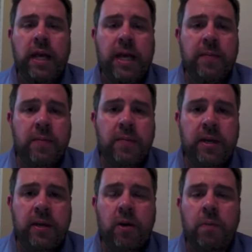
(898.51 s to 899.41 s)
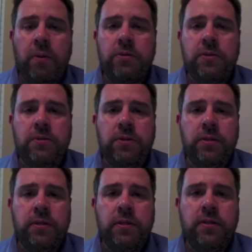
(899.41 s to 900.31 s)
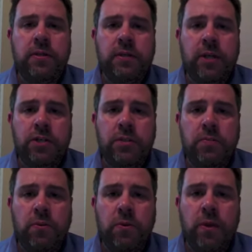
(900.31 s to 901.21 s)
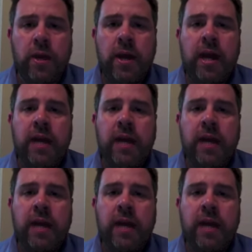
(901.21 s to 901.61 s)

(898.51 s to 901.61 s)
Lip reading: email me or post them to the discussion board.